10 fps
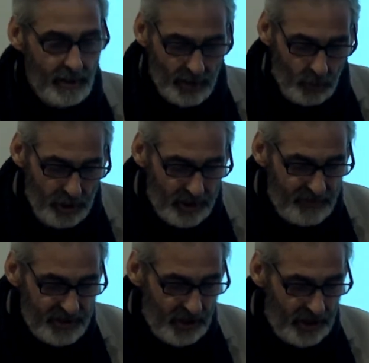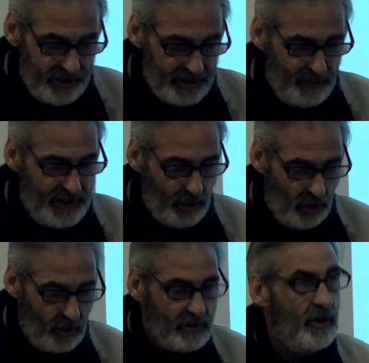The work you've just heard has been
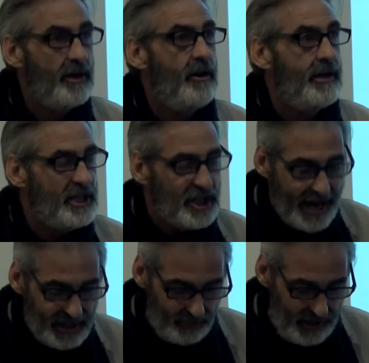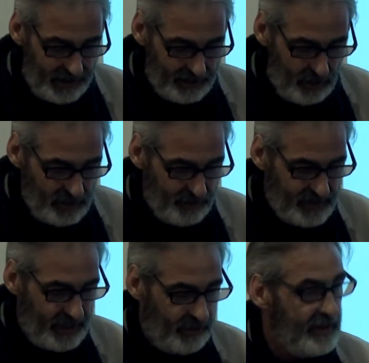called not only Shakespeare's most
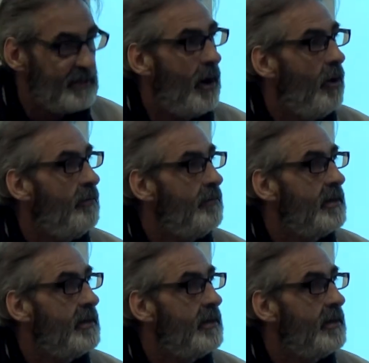mysterious poem,